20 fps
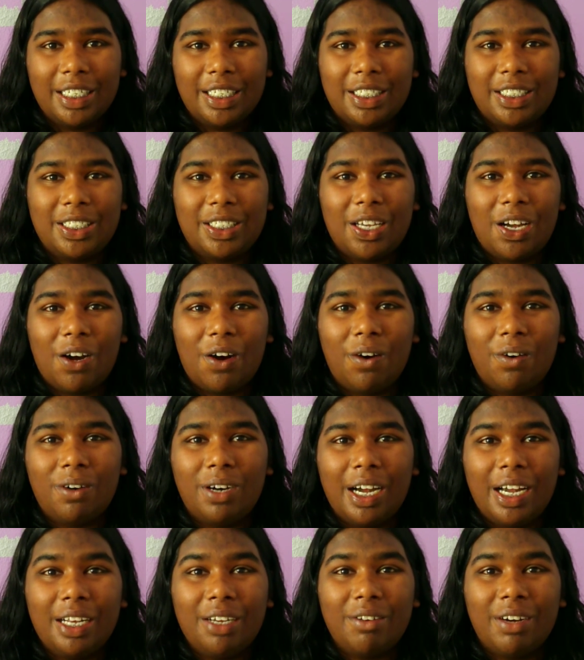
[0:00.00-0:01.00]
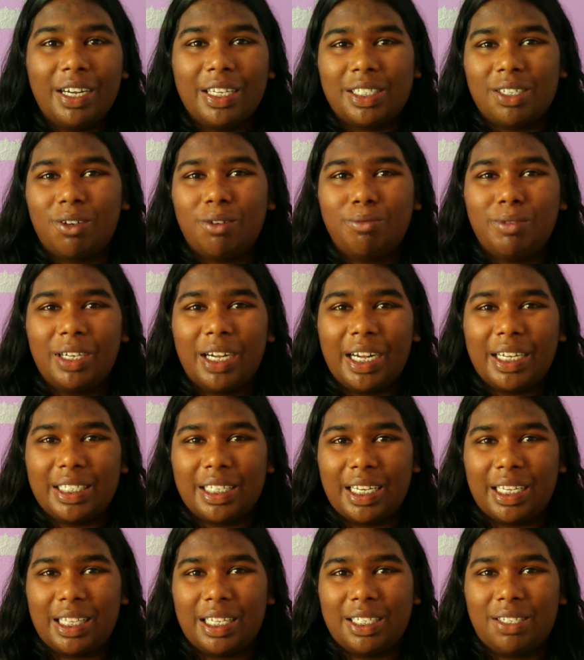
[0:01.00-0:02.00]
So, anyways, hope you
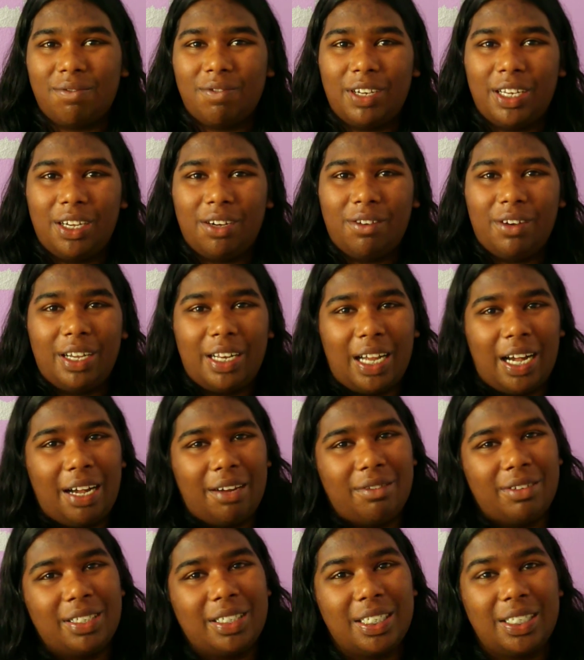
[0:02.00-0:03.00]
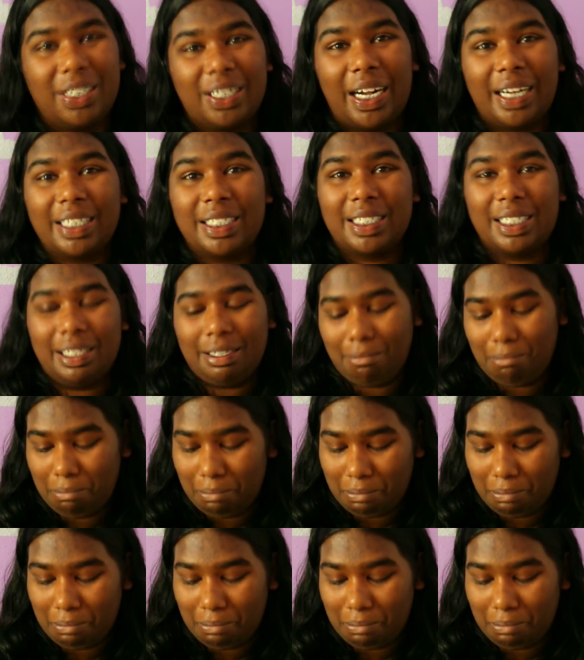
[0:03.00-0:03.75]
guys like this video, and I will see you guys,